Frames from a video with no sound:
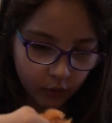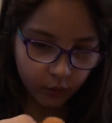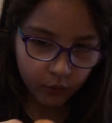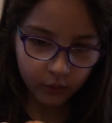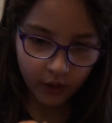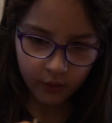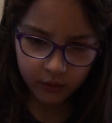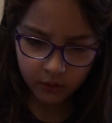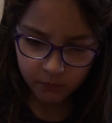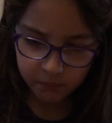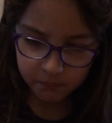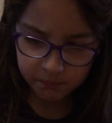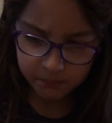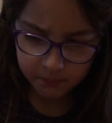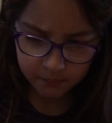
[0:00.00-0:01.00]
Ooh, that was a
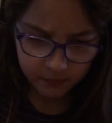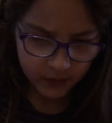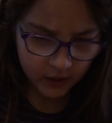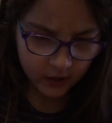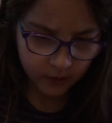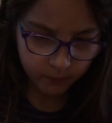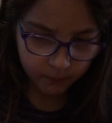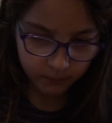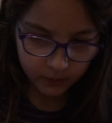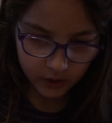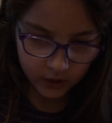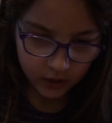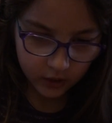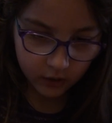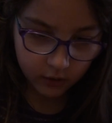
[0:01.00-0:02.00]
big
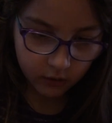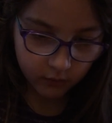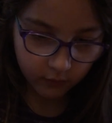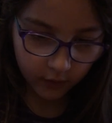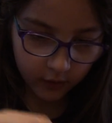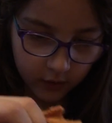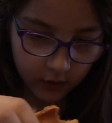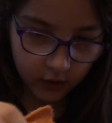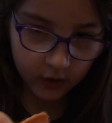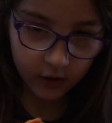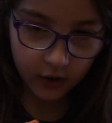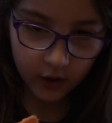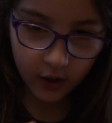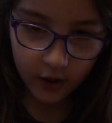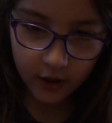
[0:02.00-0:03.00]
piece right
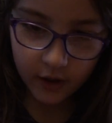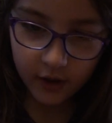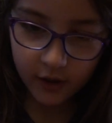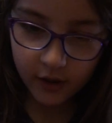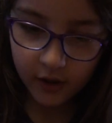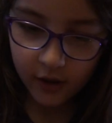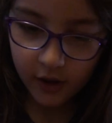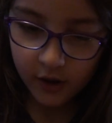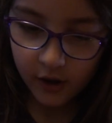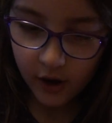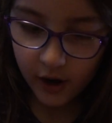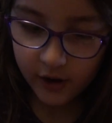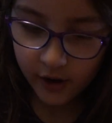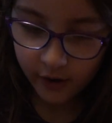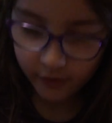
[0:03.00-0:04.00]
here.
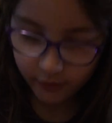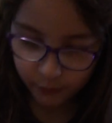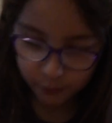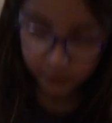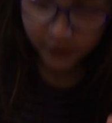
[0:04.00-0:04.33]
I know it's